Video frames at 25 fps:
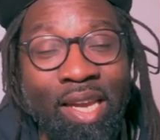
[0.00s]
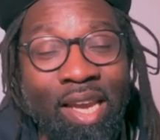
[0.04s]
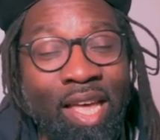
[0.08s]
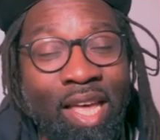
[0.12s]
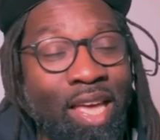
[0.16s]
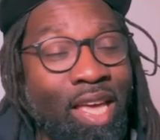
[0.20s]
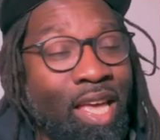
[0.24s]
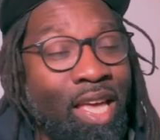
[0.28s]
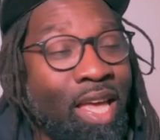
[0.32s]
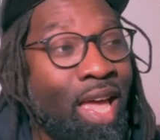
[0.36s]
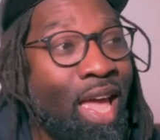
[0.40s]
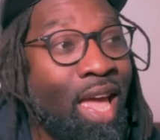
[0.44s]

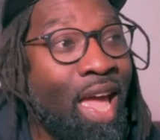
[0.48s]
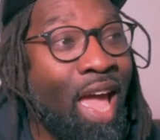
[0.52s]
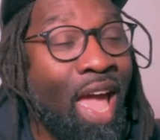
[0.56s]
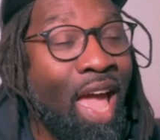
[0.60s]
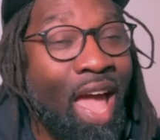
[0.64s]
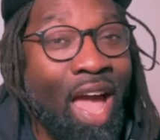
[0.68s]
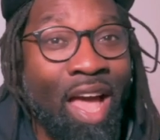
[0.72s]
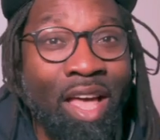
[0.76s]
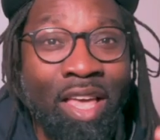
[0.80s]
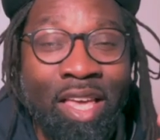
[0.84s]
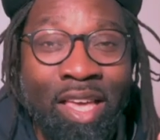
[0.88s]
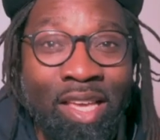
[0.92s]
Like,
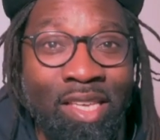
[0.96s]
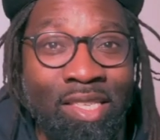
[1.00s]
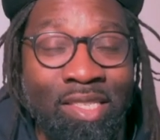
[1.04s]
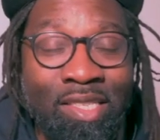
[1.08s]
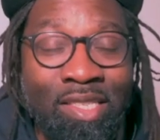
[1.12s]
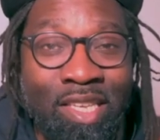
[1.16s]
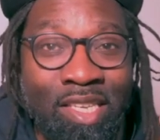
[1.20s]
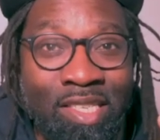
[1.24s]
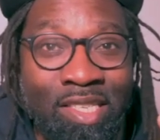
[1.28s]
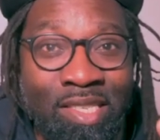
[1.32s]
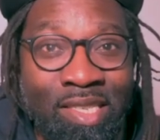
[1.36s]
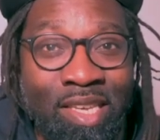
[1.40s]
his
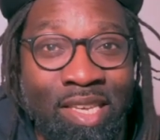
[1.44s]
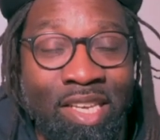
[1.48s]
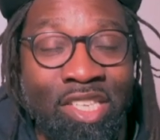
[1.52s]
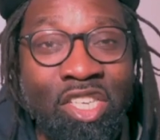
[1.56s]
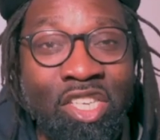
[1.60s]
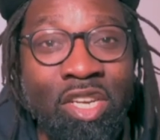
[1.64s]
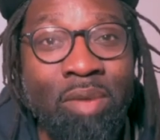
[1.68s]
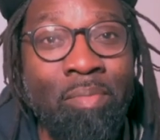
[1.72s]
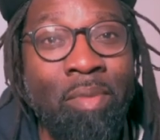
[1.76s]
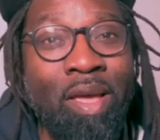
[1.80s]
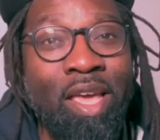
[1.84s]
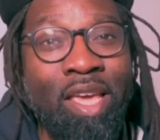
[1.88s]

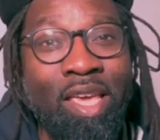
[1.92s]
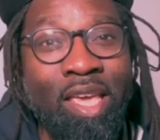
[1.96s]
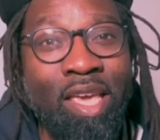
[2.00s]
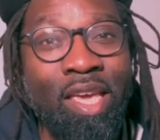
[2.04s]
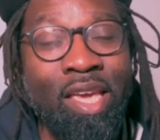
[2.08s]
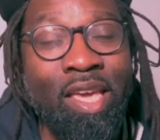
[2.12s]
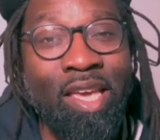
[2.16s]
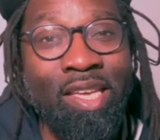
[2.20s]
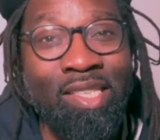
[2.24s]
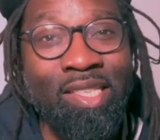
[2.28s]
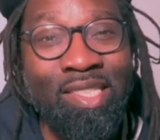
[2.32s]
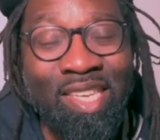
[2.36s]
decision
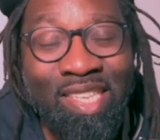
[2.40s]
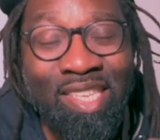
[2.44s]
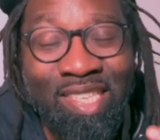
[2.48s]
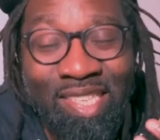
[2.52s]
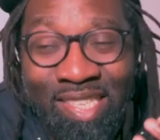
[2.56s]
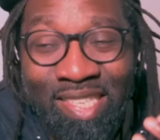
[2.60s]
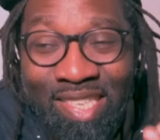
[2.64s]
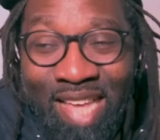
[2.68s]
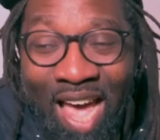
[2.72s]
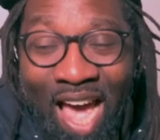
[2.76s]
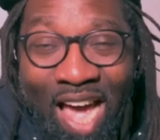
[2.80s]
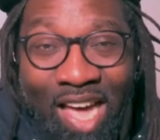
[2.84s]
making is
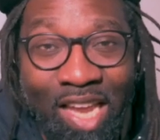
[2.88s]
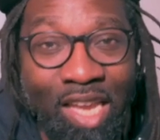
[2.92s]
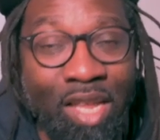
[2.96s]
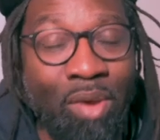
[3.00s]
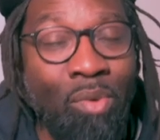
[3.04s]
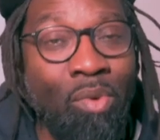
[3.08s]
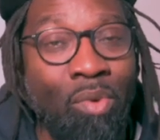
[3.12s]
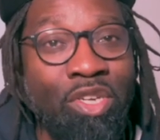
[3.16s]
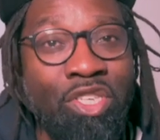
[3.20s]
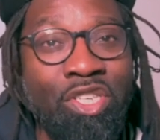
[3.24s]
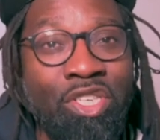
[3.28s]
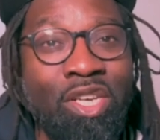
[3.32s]
exactly
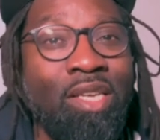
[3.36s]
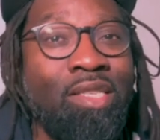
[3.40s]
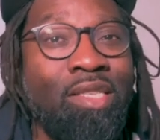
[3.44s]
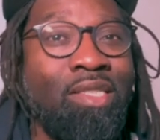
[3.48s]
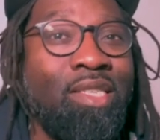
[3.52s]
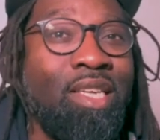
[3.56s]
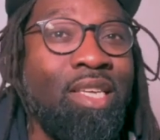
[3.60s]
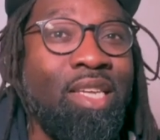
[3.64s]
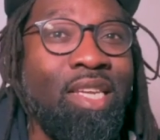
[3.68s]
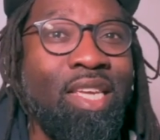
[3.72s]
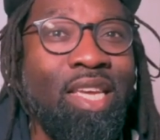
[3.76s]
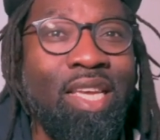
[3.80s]
what
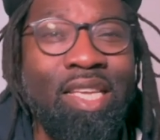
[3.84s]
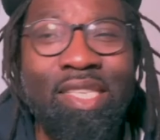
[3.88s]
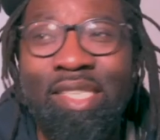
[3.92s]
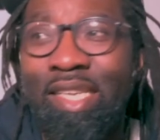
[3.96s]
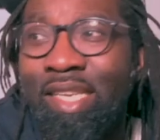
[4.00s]
Chelsea needs,